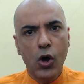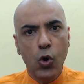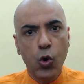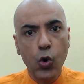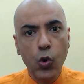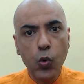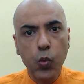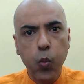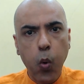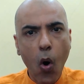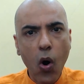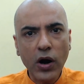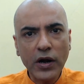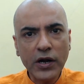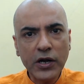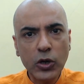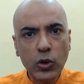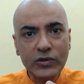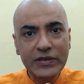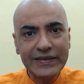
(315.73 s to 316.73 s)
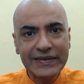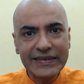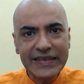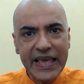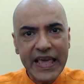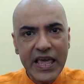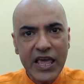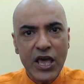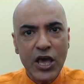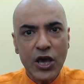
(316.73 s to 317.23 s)
who want to
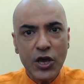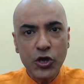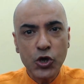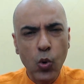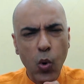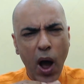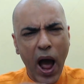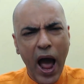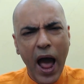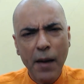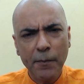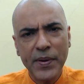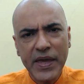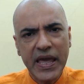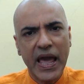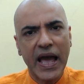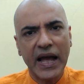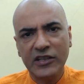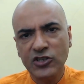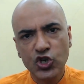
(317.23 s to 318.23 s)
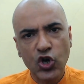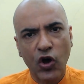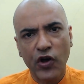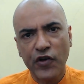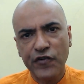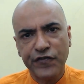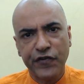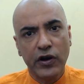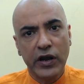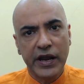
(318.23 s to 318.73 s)
see you happy and
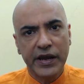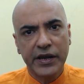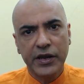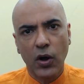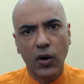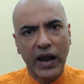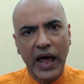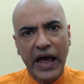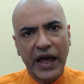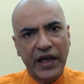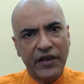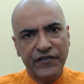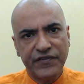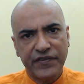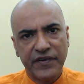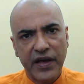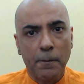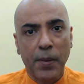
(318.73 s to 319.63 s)
joyful in your life.